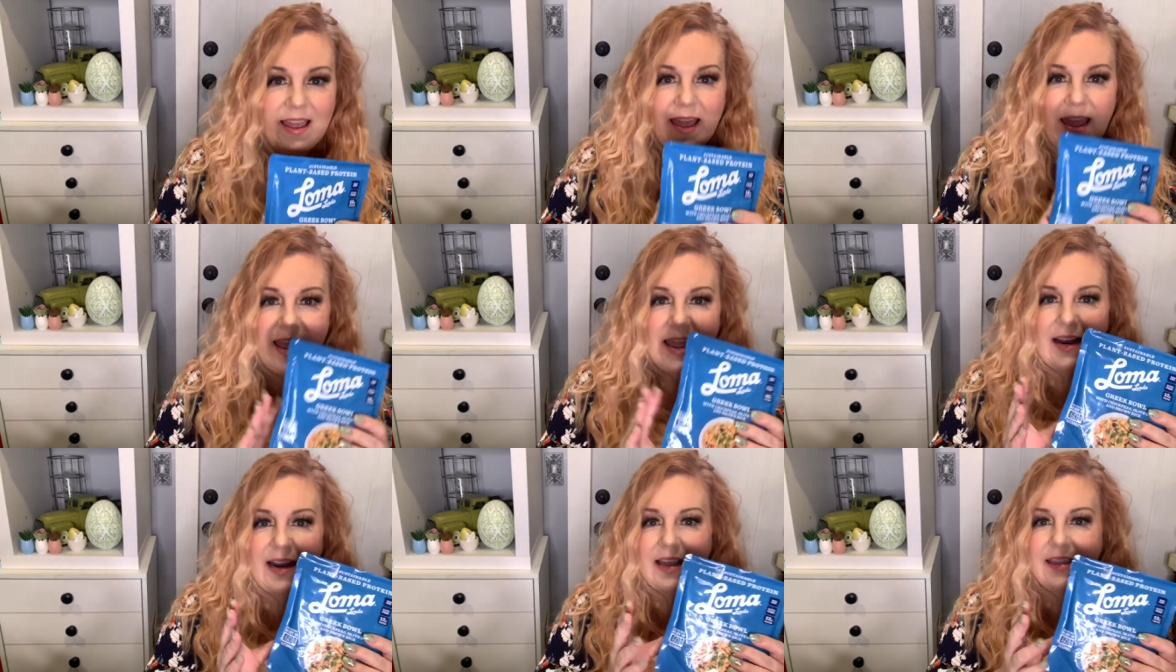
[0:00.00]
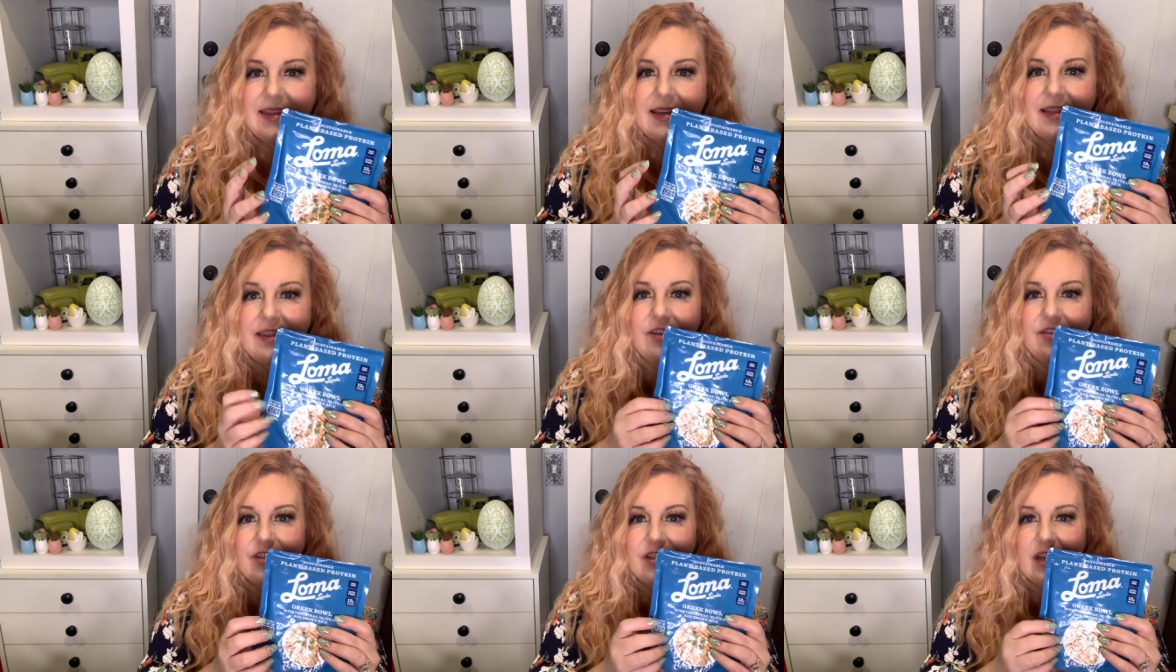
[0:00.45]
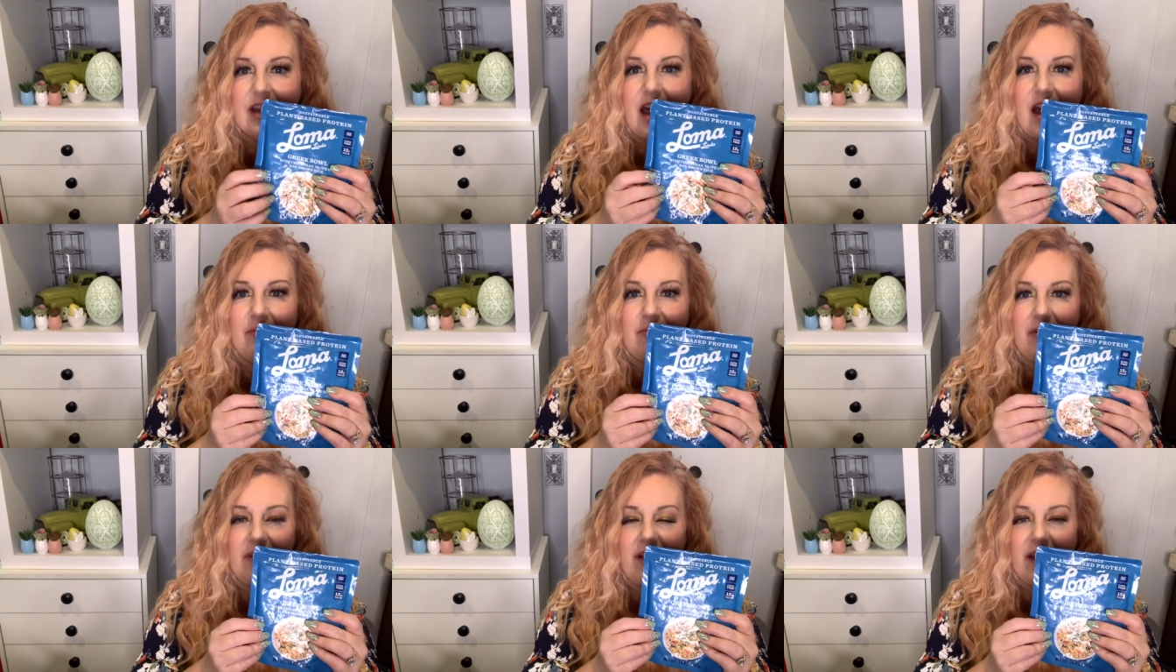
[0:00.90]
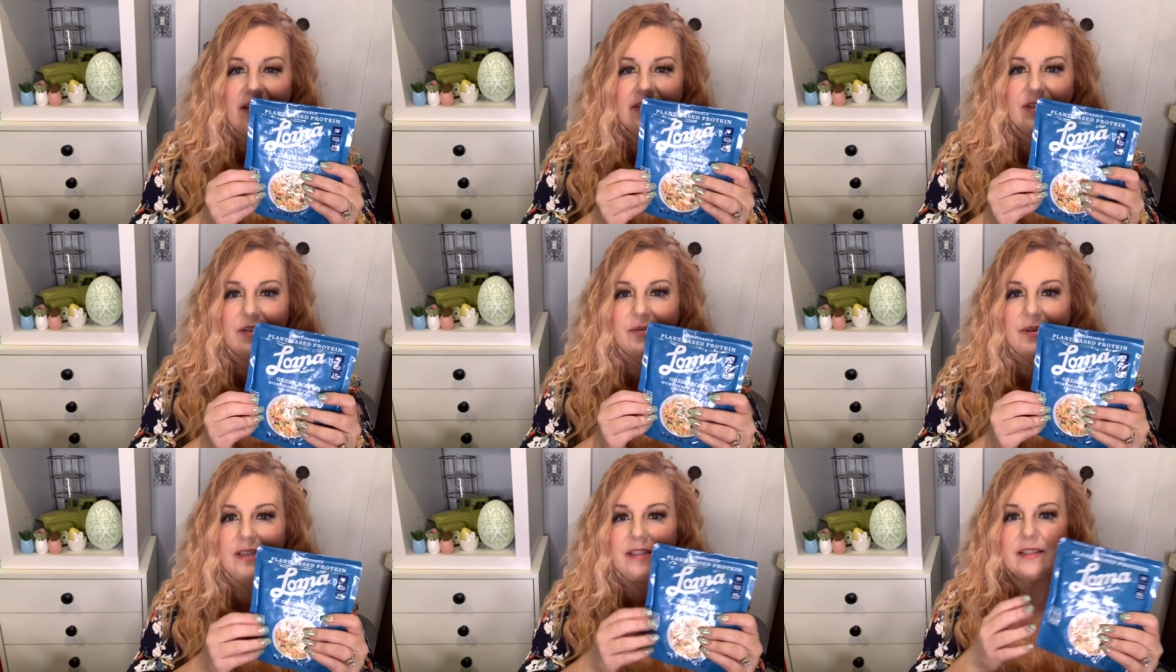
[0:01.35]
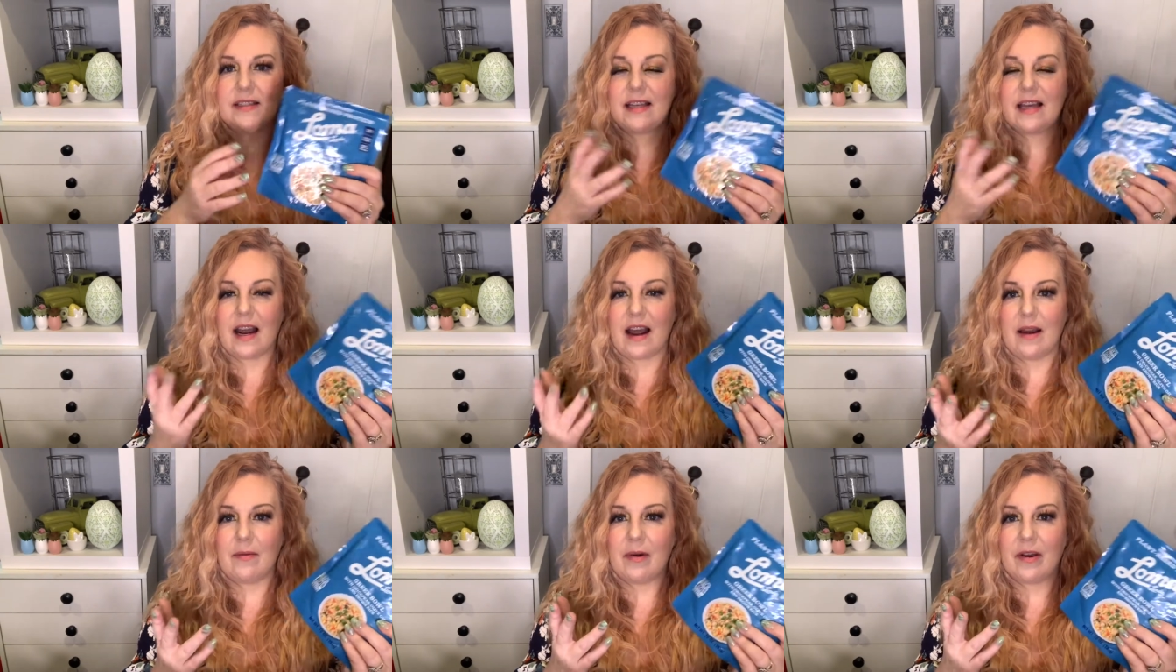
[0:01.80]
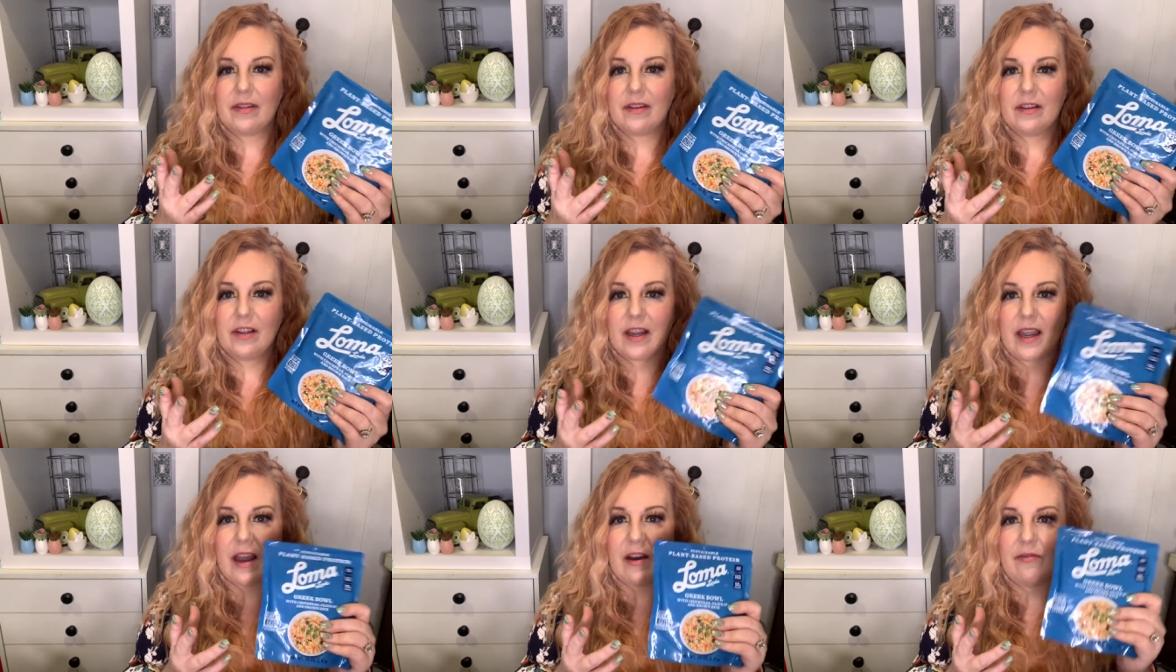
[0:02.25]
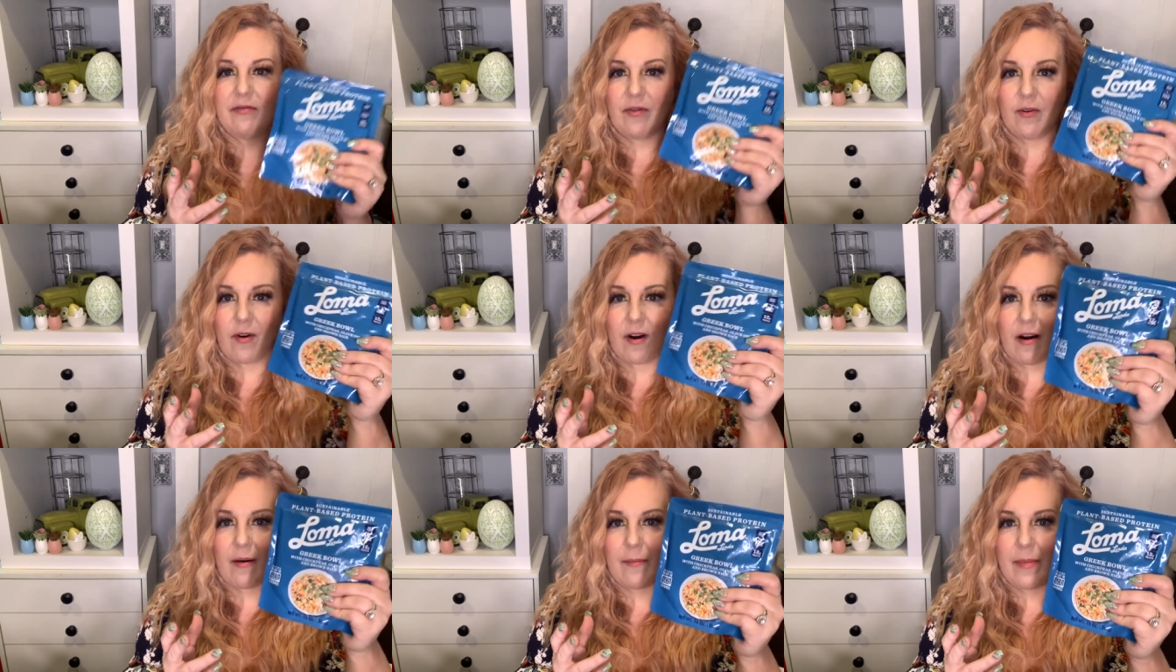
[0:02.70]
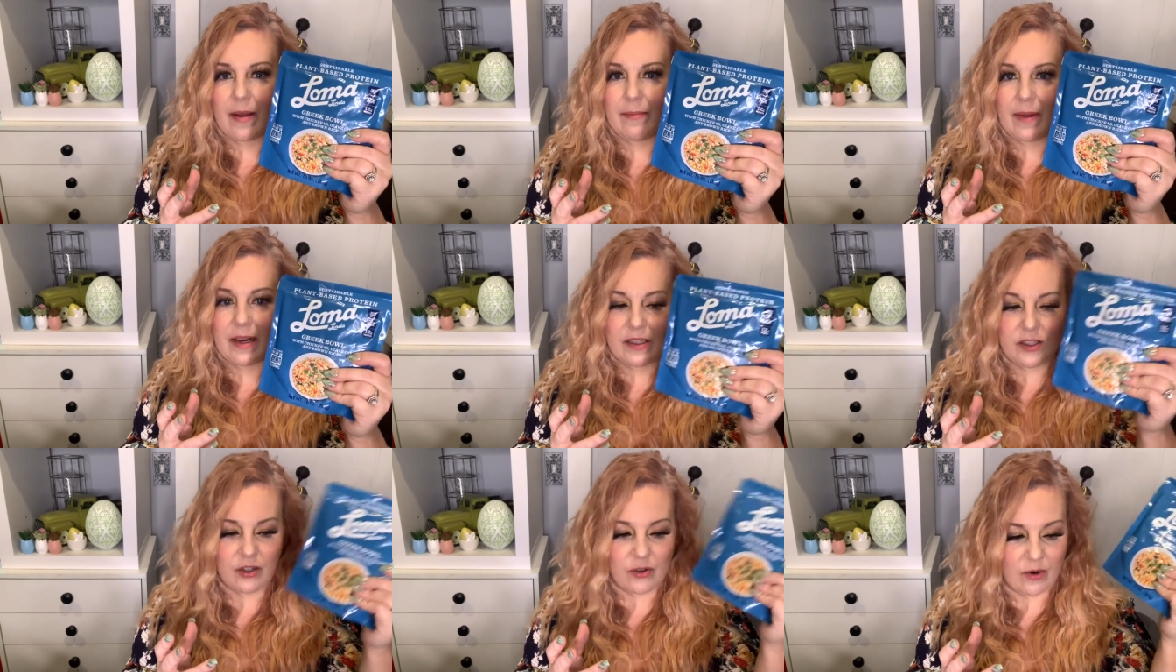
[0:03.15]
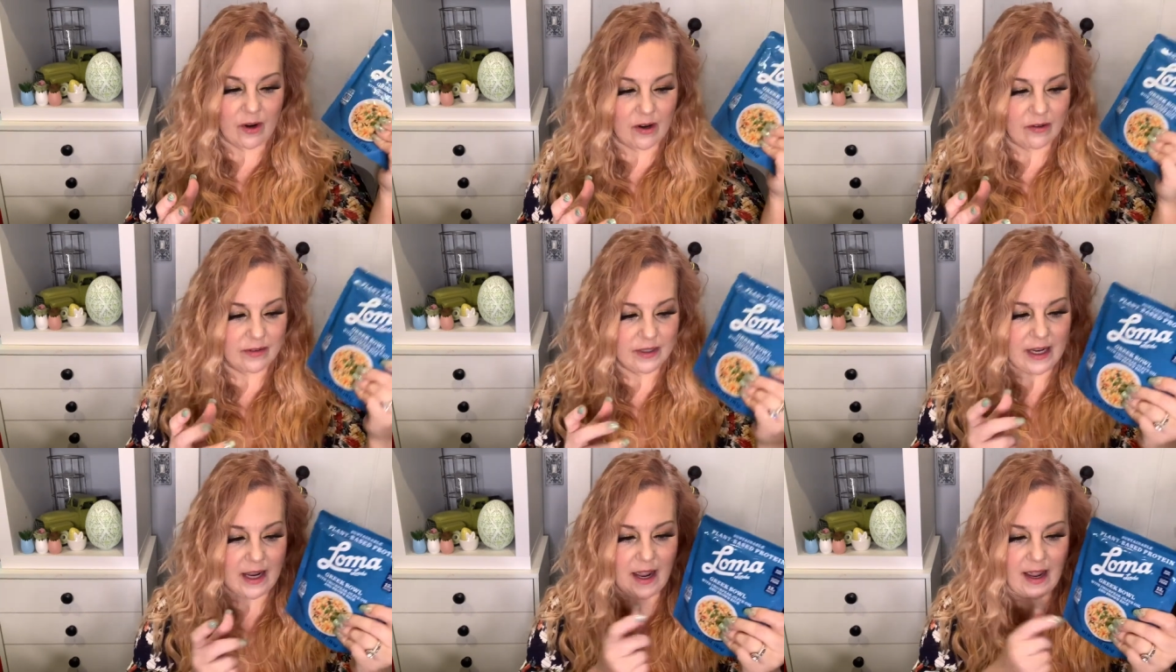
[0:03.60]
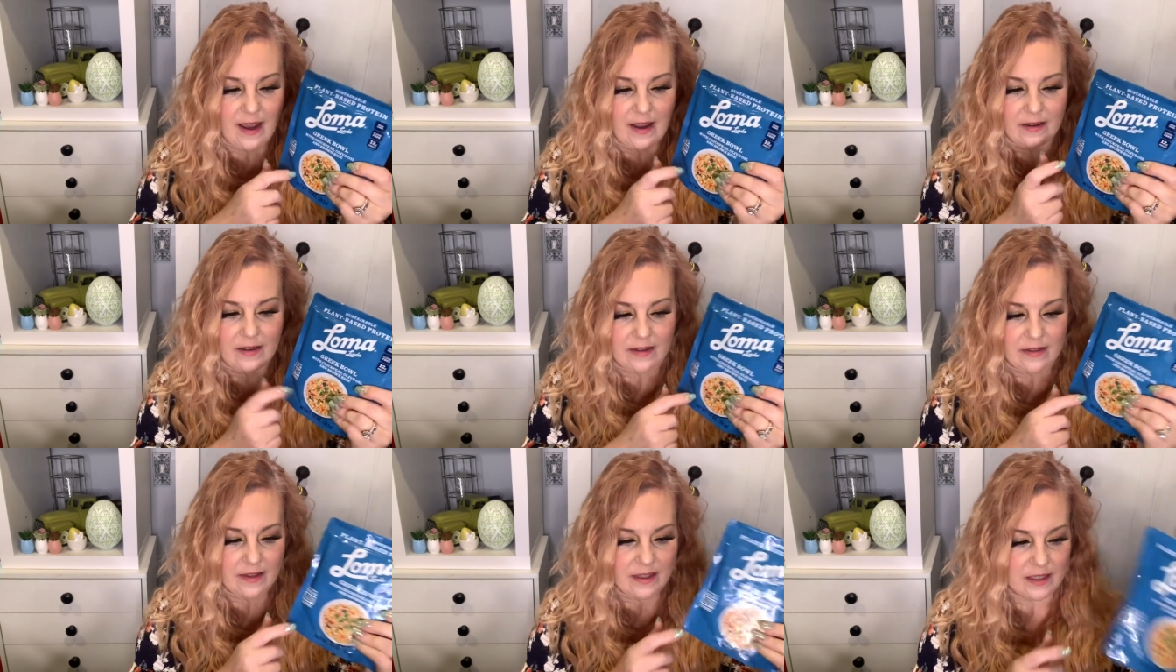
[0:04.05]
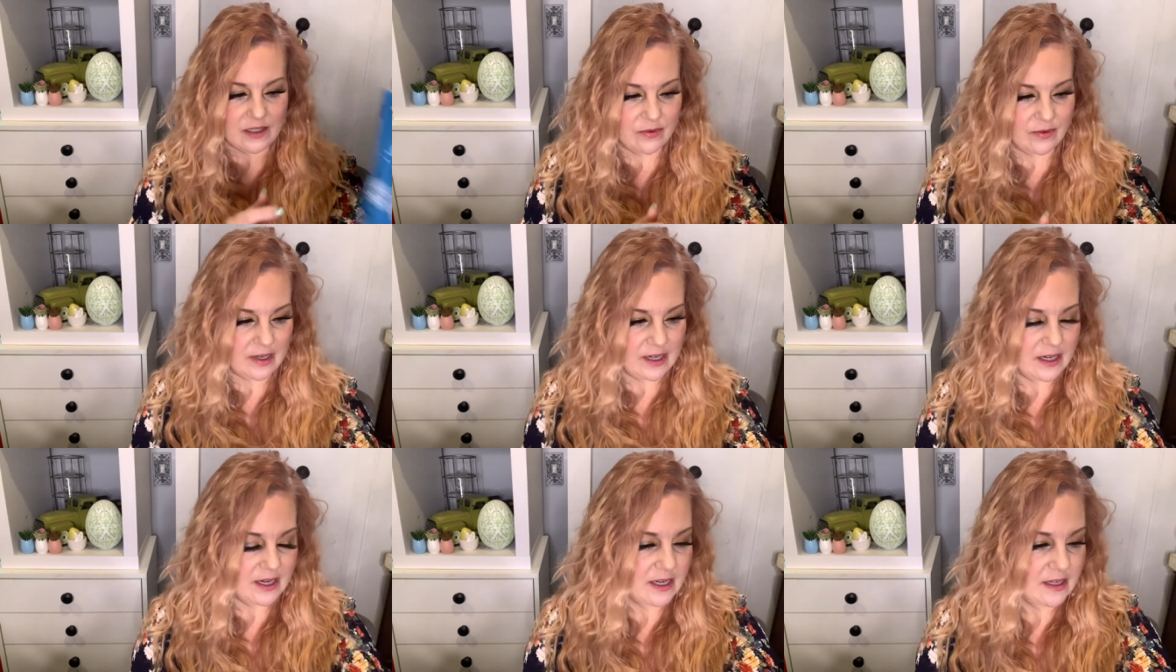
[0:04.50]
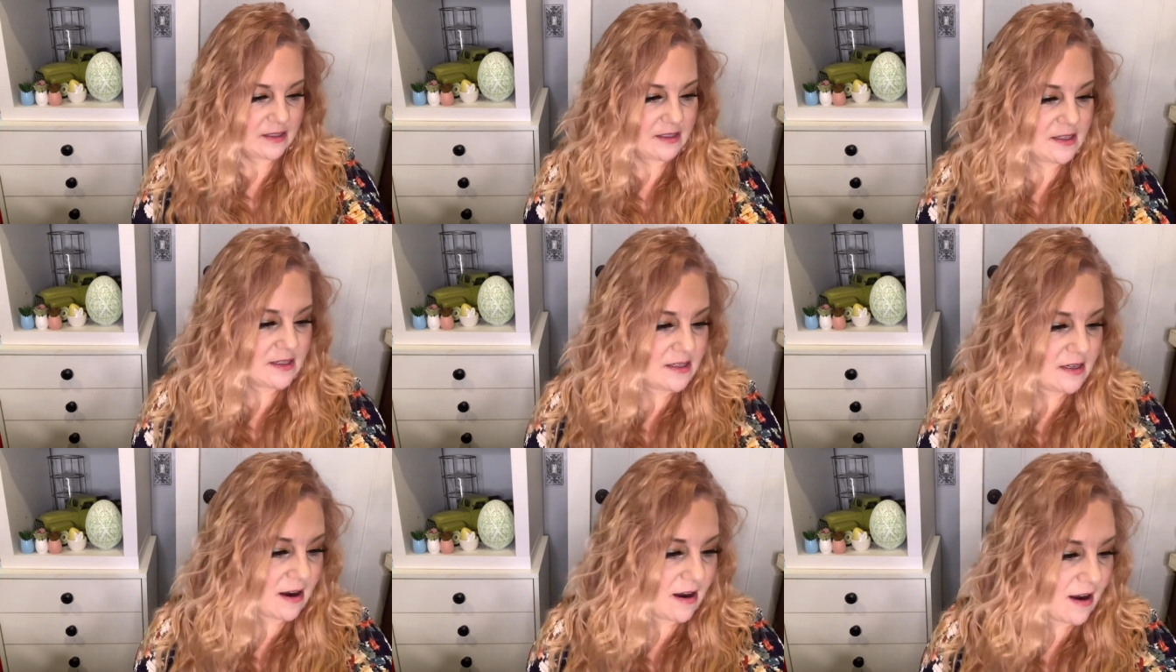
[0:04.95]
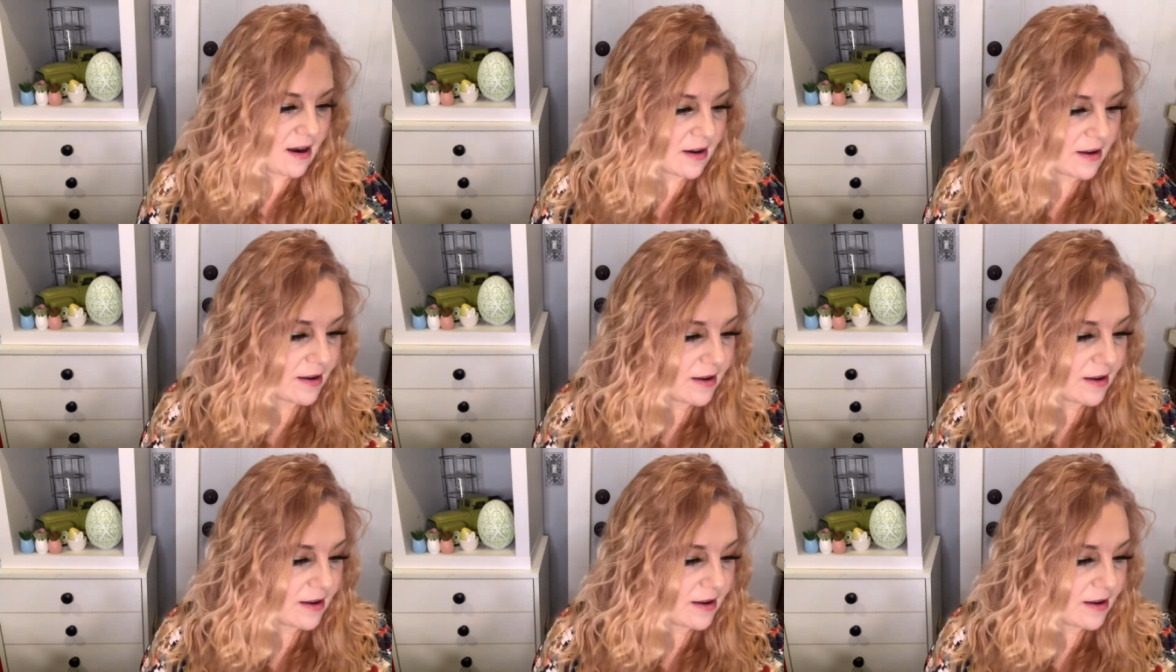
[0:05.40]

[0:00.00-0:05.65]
And I think there's a couple other ones that I'm on the lookout for, but my store only had this one in stock.